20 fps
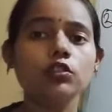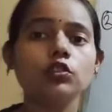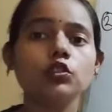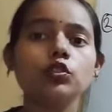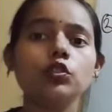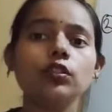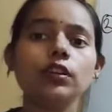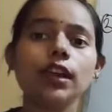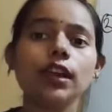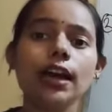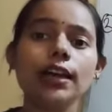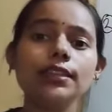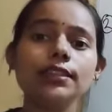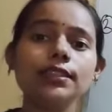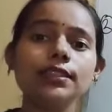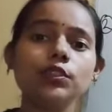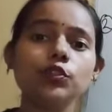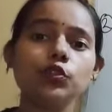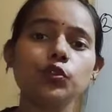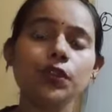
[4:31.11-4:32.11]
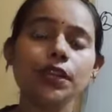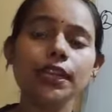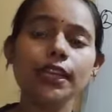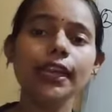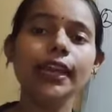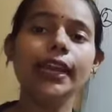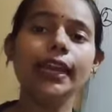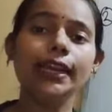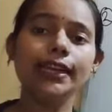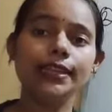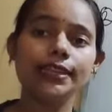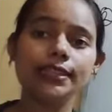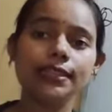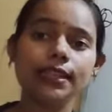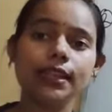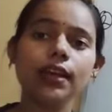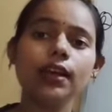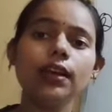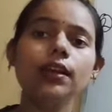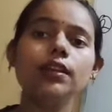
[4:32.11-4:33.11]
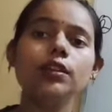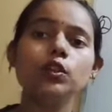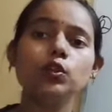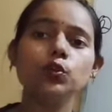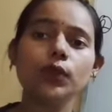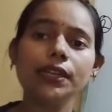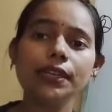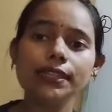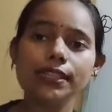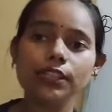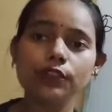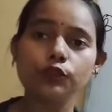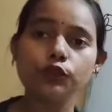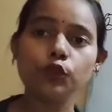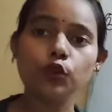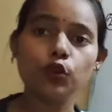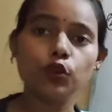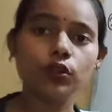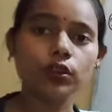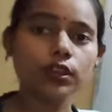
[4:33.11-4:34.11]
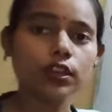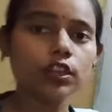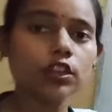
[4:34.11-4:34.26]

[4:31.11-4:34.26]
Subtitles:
So class, 3 8s are 24.